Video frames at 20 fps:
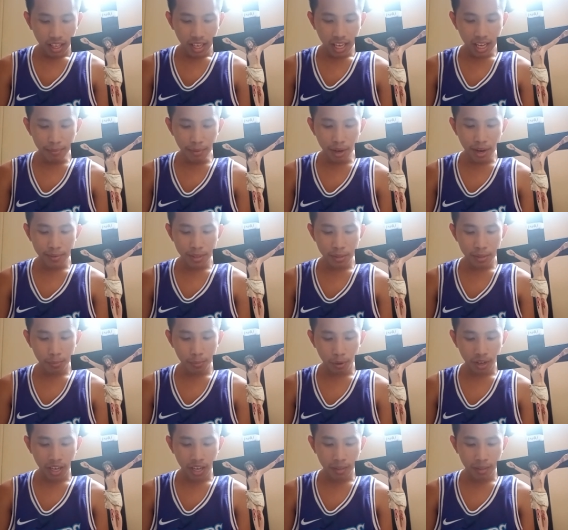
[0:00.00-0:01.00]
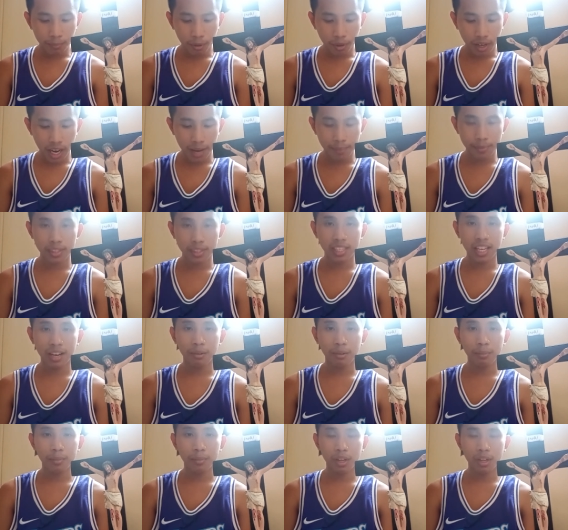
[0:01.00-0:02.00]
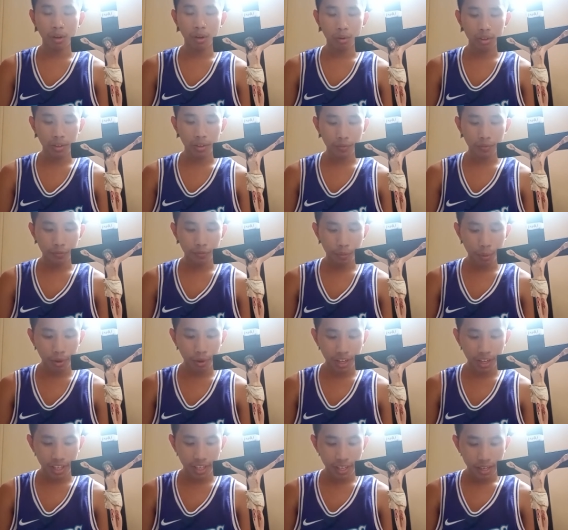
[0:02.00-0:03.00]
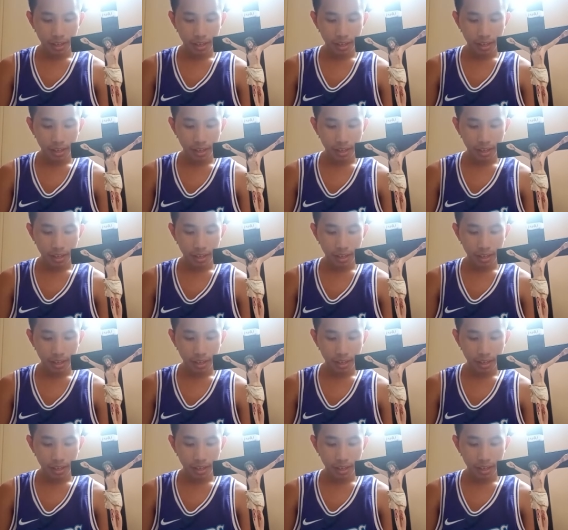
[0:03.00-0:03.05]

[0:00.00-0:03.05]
Abraham spoke again, perhaps there will be only 40.